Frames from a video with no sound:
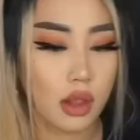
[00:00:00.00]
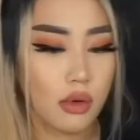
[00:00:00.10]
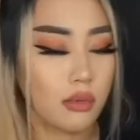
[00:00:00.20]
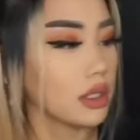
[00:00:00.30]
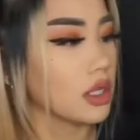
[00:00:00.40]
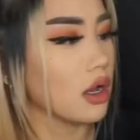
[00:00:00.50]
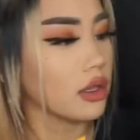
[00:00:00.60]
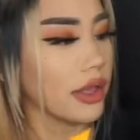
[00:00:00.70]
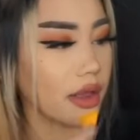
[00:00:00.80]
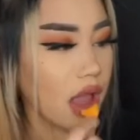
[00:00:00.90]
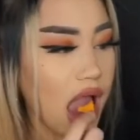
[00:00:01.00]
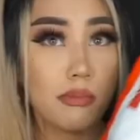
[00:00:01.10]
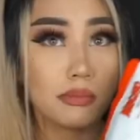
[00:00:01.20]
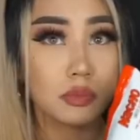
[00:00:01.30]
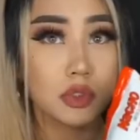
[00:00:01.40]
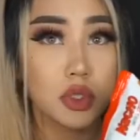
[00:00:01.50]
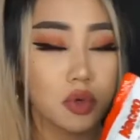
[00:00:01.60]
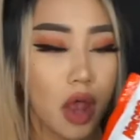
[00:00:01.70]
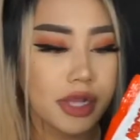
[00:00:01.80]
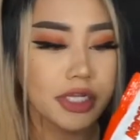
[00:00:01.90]
Why are they all like so
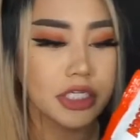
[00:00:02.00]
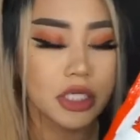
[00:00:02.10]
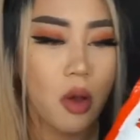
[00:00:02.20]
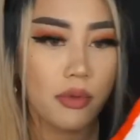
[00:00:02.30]
tiny?